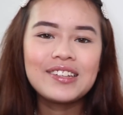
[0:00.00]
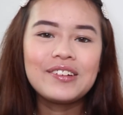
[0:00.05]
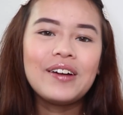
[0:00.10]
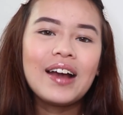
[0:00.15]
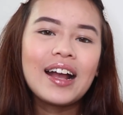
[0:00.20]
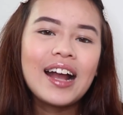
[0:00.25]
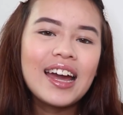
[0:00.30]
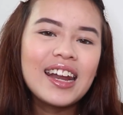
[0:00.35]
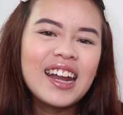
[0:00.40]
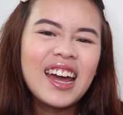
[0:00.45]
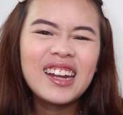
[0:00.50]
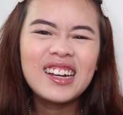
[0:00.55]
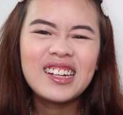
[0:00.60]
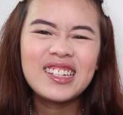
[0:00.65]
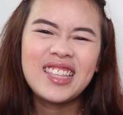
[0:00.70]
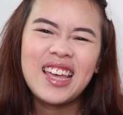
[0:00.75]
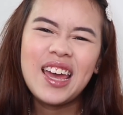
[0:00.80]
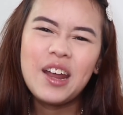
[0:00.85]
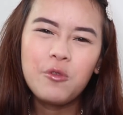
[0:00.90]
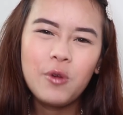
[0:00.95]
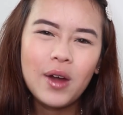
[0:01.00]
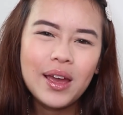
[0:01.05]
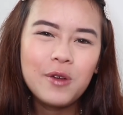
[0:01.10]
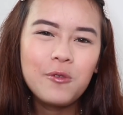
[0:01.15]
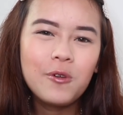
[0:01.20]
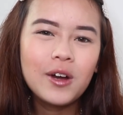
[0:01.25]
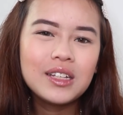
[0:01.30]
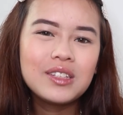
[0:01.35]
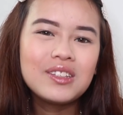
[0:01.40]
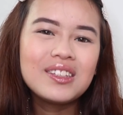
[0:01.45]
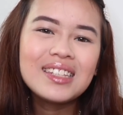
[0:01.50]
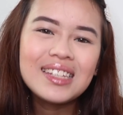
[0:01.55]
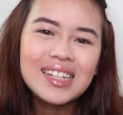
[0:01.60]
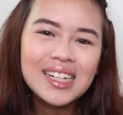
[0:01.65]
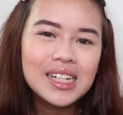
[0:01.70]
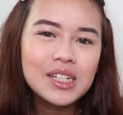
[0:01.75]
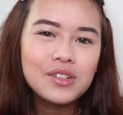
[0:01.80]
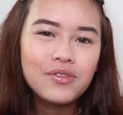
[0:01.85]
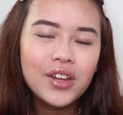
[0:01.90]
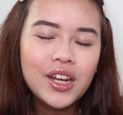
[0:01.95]
So I kind of understand why you want to
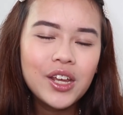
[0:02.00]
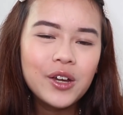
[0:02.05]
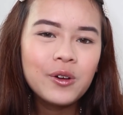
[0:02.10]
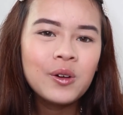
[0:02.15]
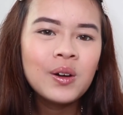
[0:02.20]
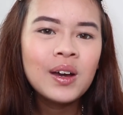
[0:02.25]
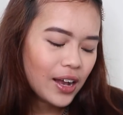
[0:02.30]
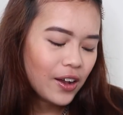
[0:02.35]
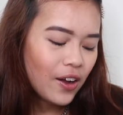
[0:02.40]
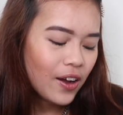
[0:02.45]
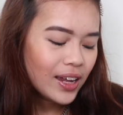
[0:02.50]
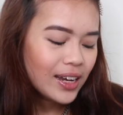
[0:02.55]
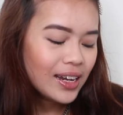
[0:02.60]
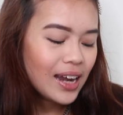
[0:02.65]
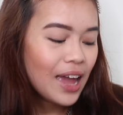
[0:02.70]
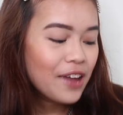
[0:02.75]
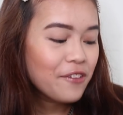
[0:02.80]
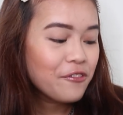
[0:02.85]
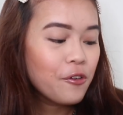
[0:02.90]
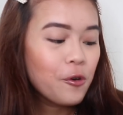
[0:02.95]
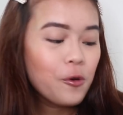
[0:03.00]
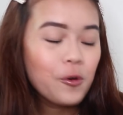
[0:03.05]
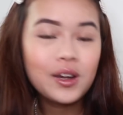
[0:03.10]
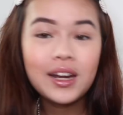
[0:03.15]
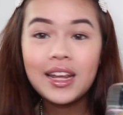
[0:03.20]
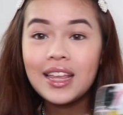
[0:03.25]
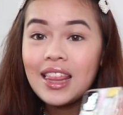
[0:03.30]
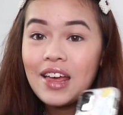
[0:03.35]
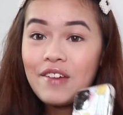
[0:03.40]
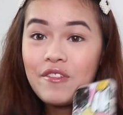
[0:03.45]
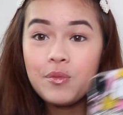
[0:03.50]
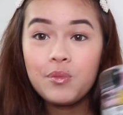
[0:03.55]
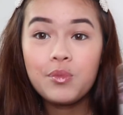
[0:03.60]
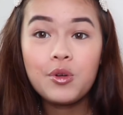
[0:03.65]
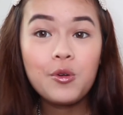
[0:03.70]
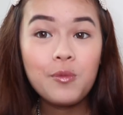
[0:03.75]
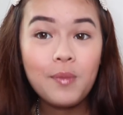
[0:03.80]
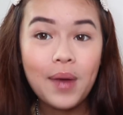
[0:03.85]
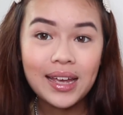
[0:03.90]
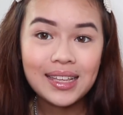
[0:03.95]
see this video. I got an iPhone 11
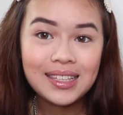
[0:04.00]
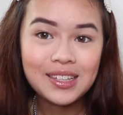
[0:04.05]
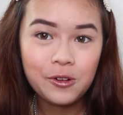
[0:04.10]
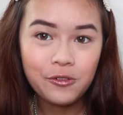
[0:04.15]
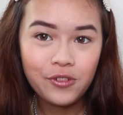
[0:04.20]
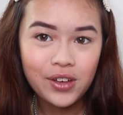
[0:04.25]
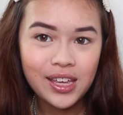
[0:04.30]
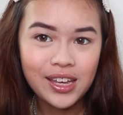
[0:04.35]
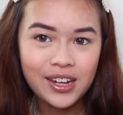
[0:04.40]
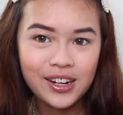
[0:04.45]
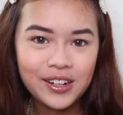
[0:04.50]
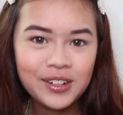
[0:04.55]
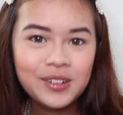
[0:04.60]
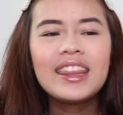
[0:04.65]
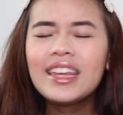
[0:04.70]
Pro Max over here.